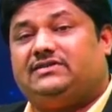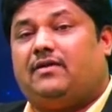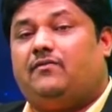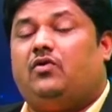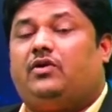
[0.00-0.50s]
are
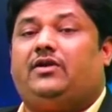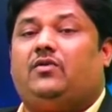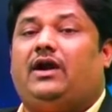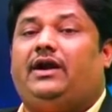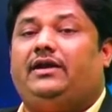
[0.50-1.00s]
more
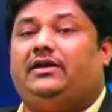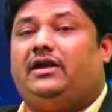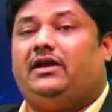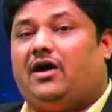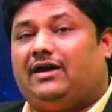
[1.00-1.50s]
required in
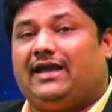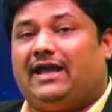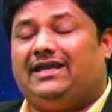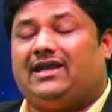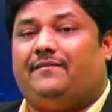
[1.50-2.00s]

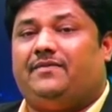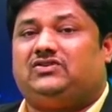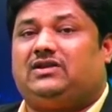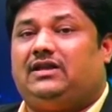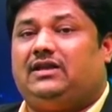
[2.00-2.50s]
inorganic
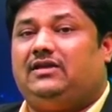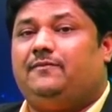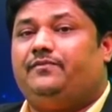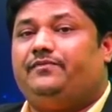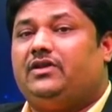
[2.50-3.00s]
chemistry
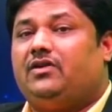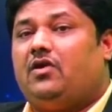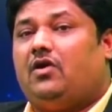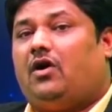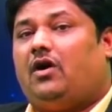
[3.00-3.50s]

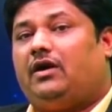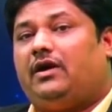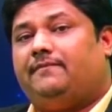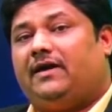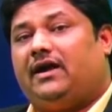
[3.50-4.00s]
or
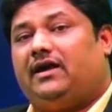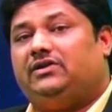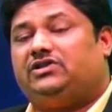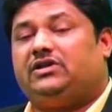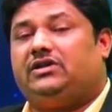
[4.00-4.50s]
in
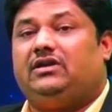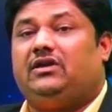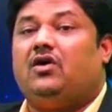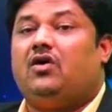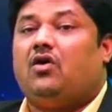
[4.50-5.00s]

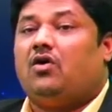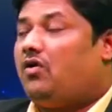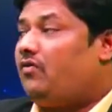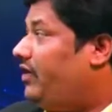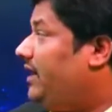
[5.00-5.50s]
biology.
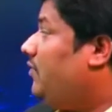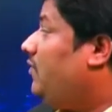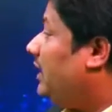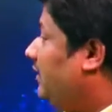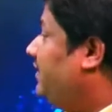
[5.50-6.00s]

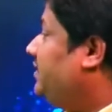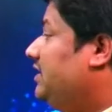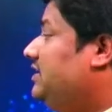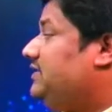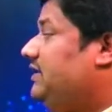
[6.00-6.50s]
Wherever
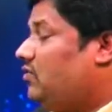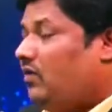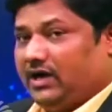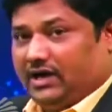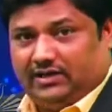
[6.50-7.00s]
revision is
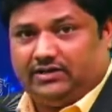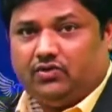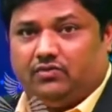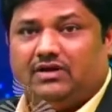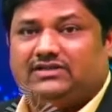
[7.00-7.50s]
required, you
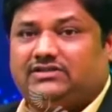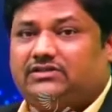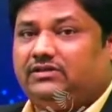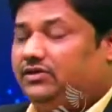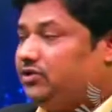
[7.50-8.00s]
must
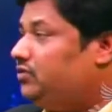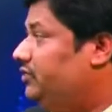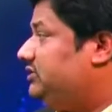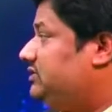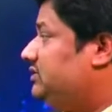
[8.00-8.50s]
do
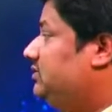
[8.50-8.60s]
it.